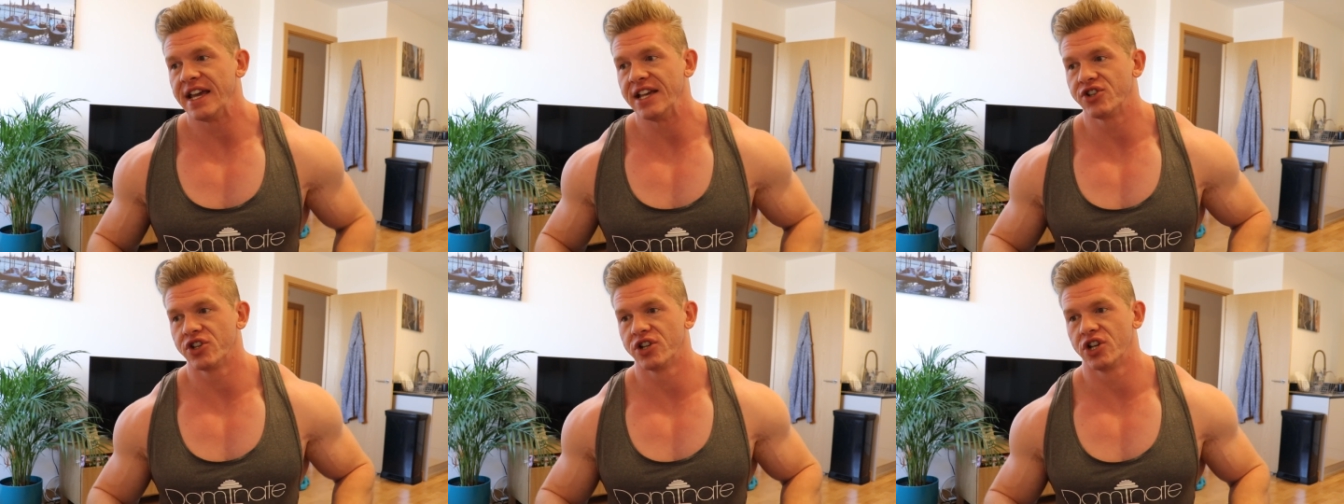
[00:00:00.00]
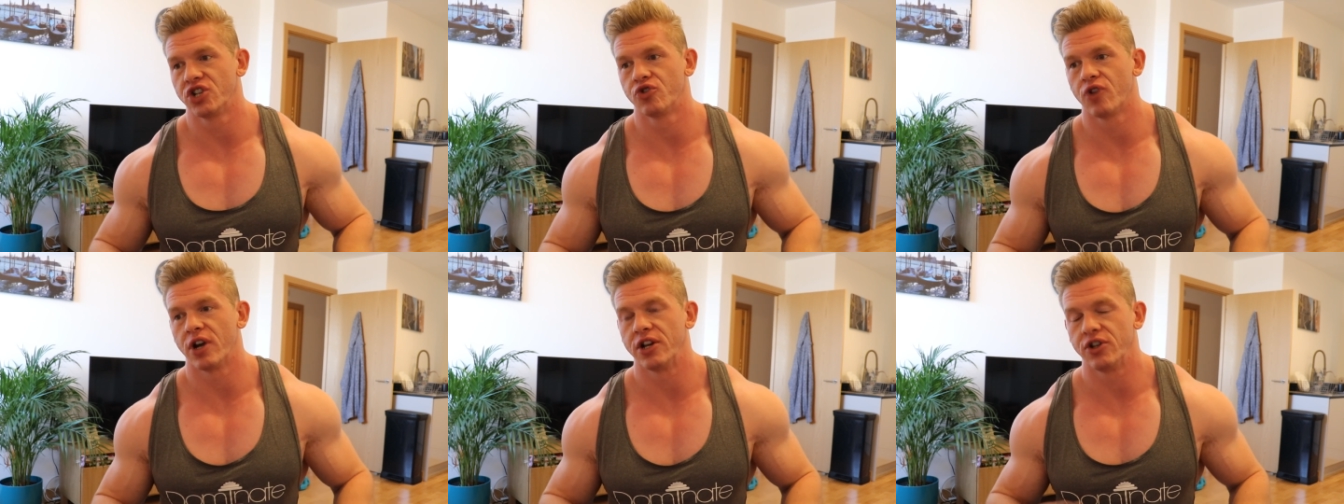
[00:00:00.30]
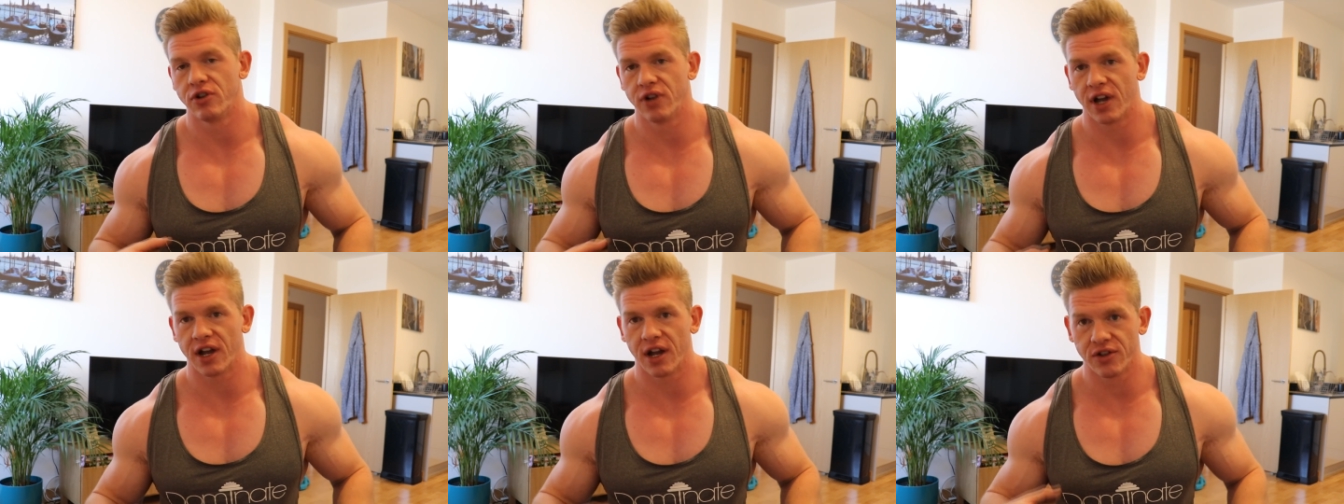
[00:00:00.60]
he's going to try
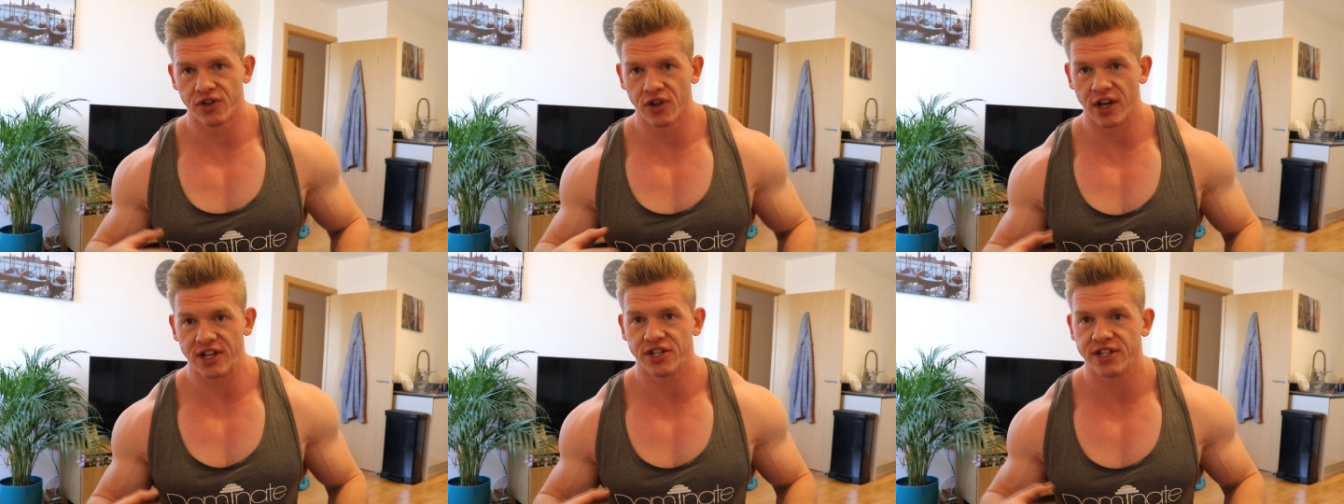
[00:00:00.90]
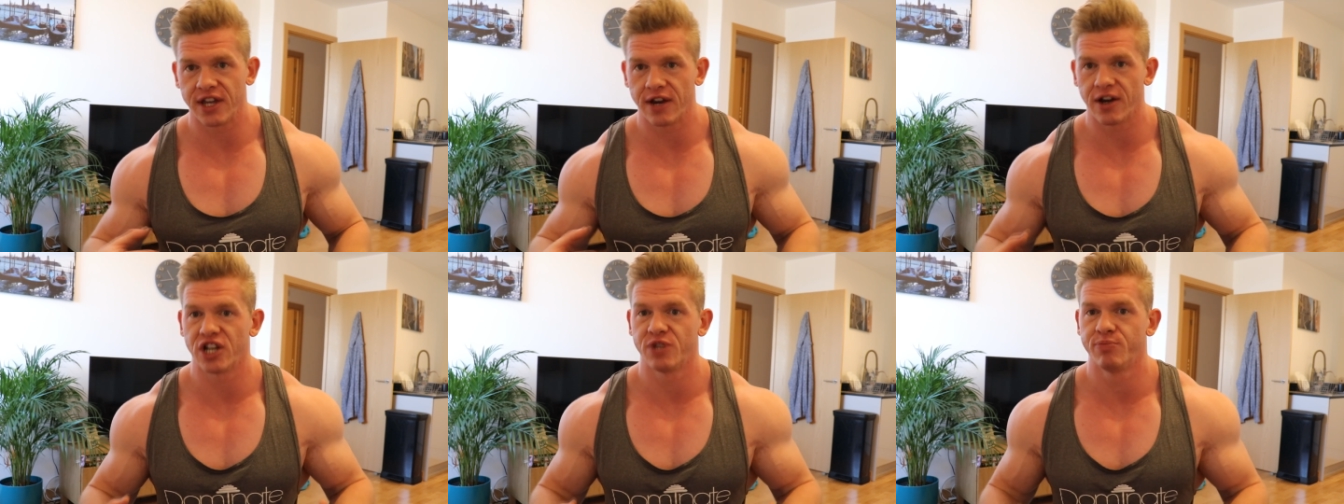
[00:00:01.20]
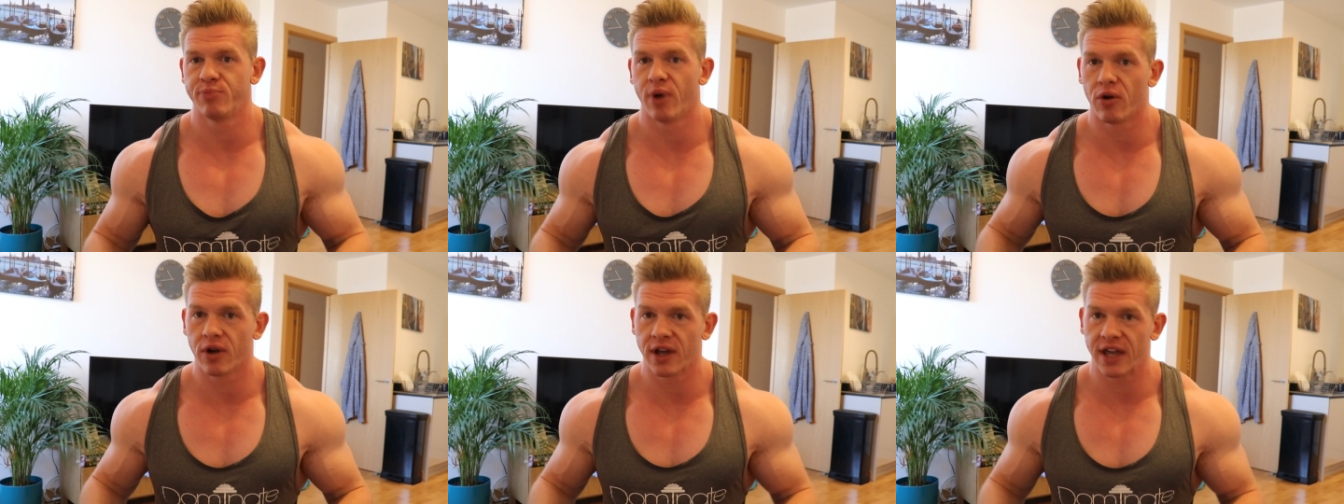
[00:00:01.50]
and do like a nice
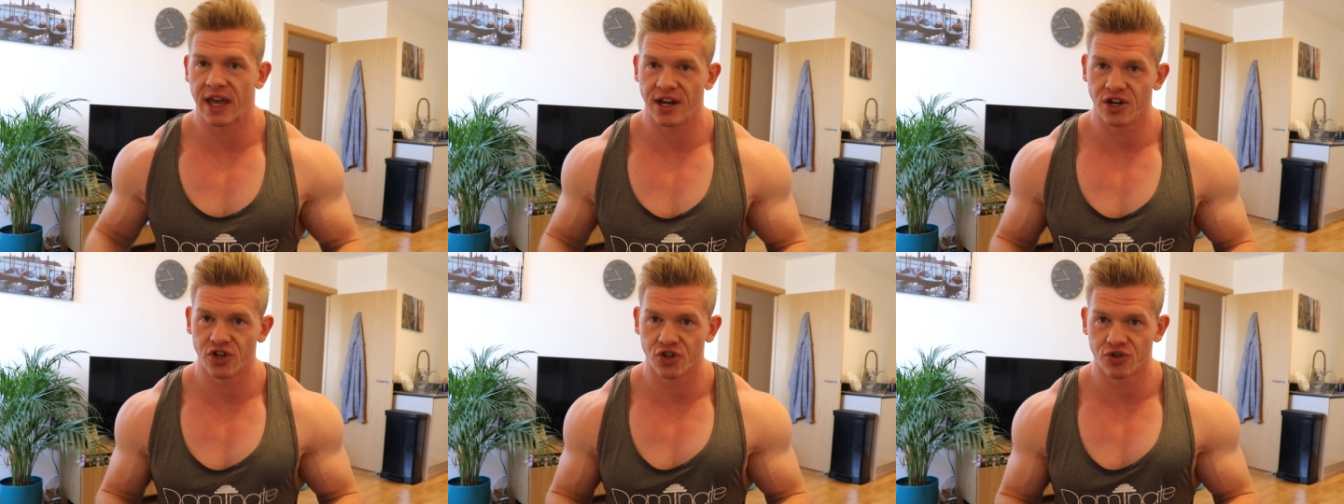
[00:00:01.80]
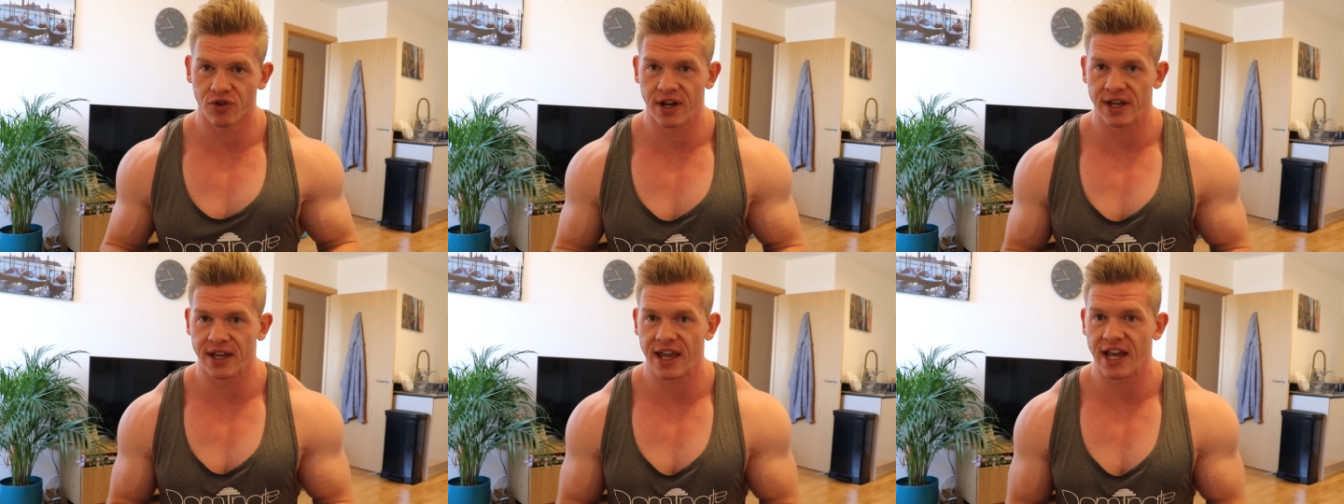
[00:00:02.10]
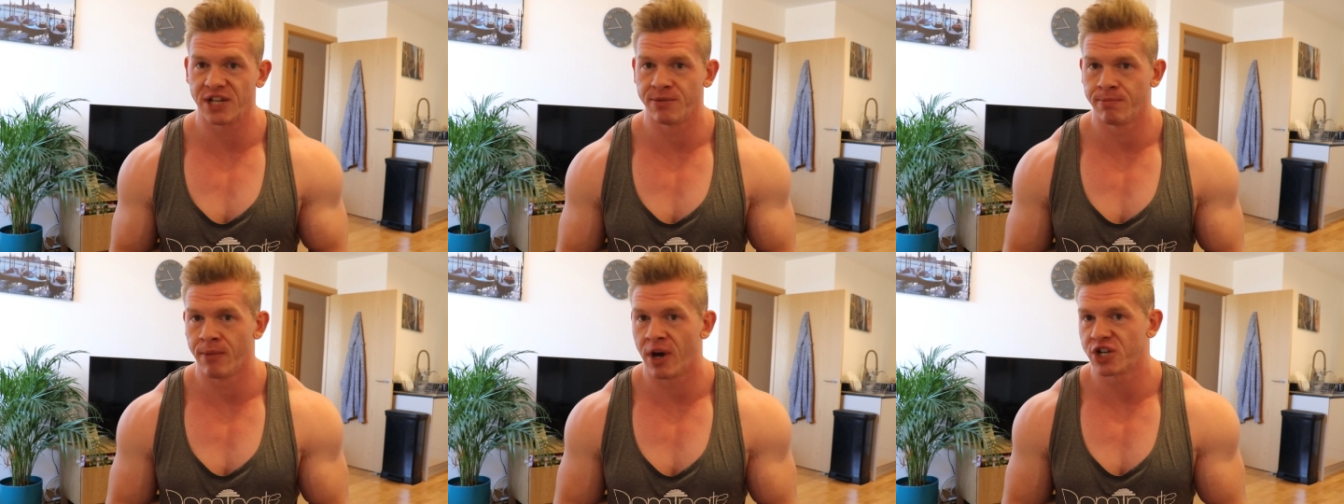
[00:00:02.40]
serious bulk again and try and
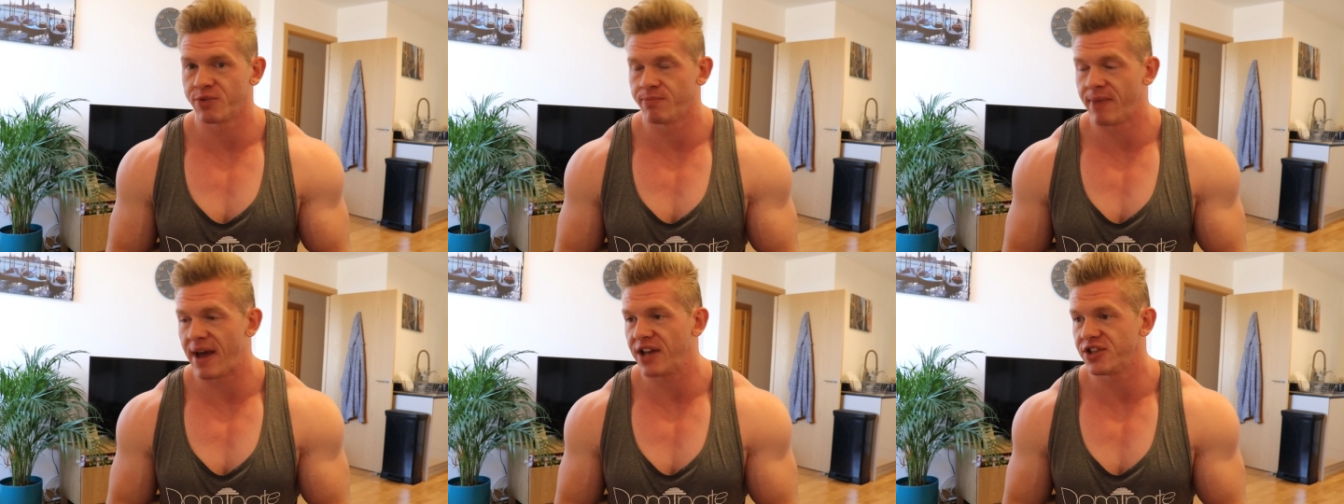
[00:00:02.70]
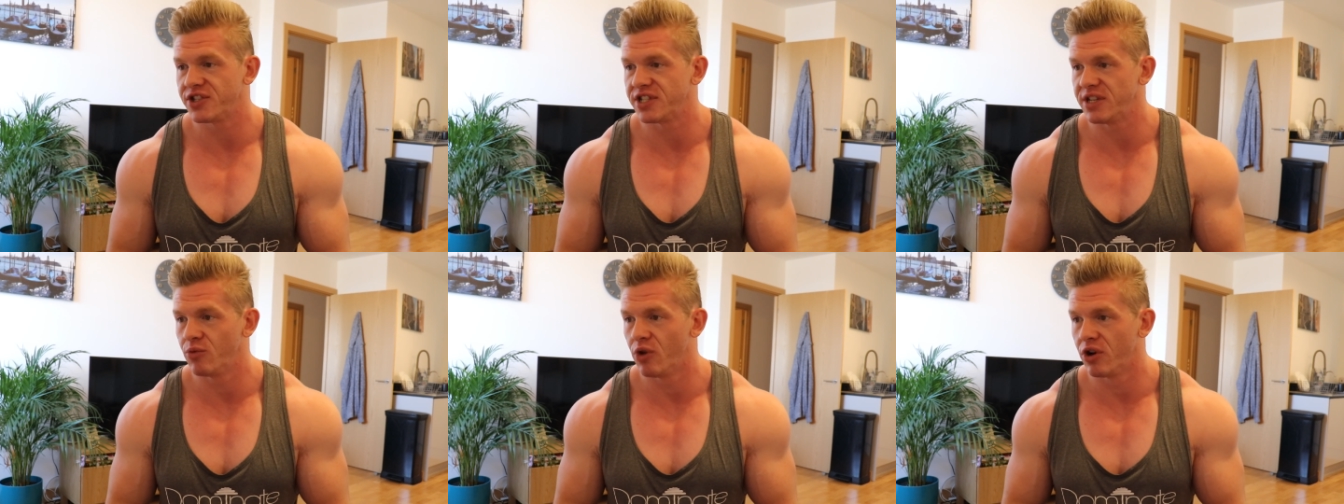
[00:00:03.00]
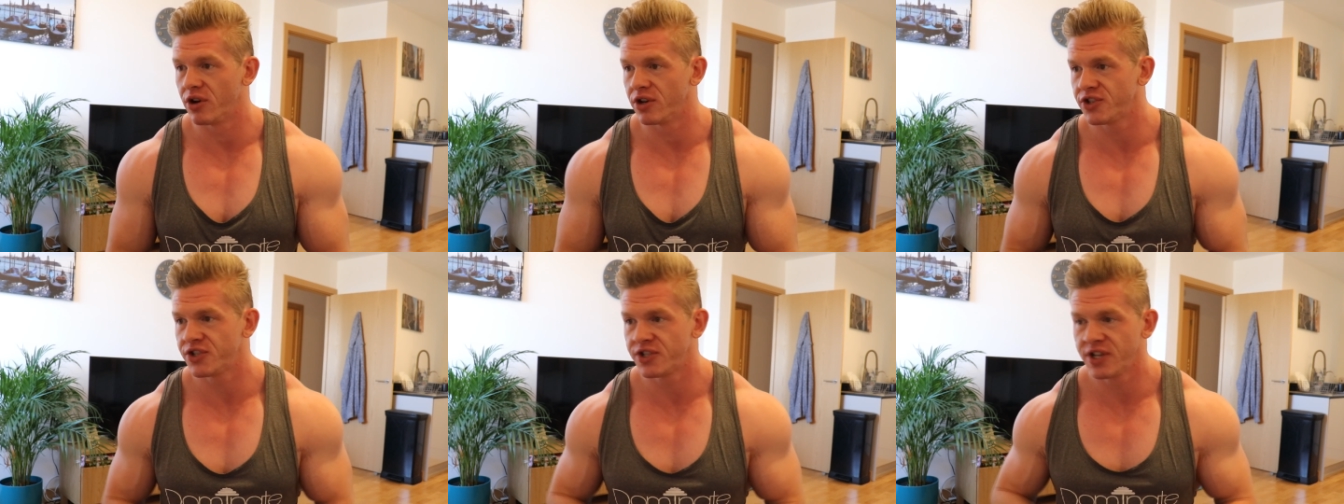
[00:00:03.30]
get as much mass as he
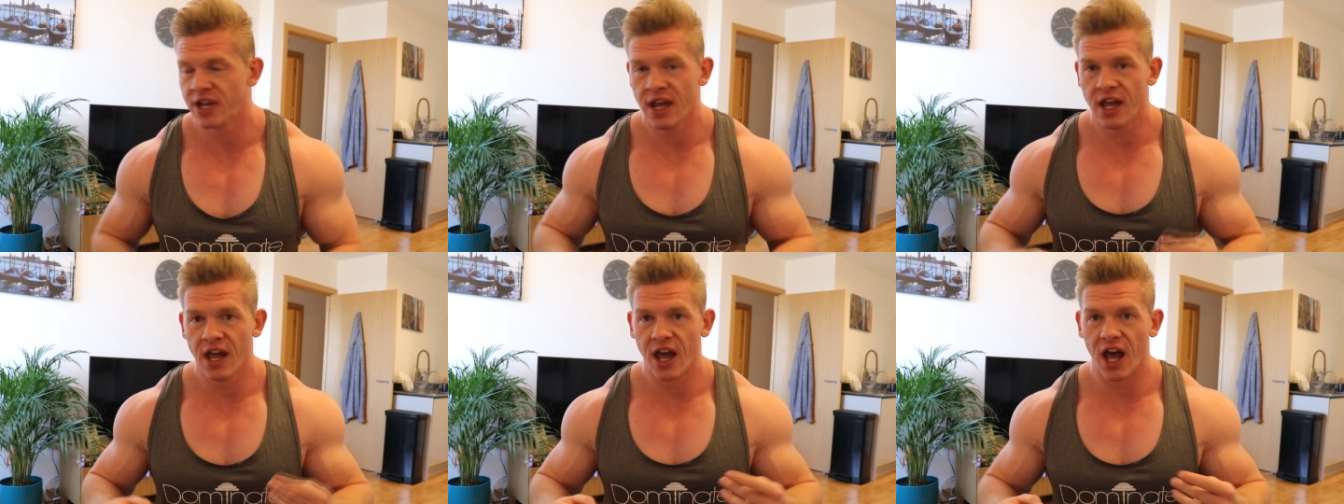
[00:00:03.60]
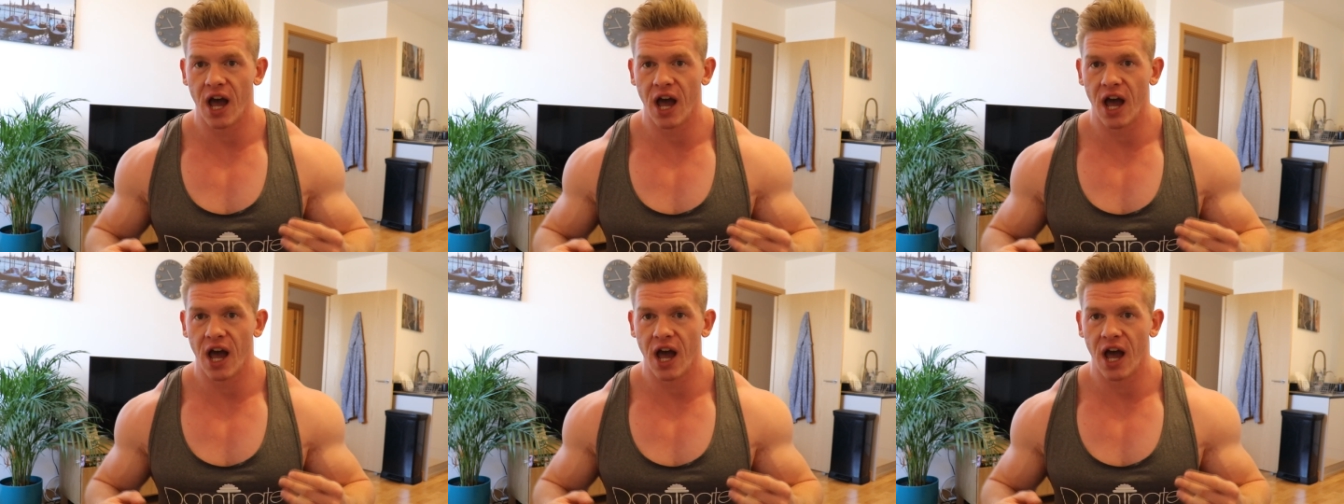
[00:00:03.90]
wants.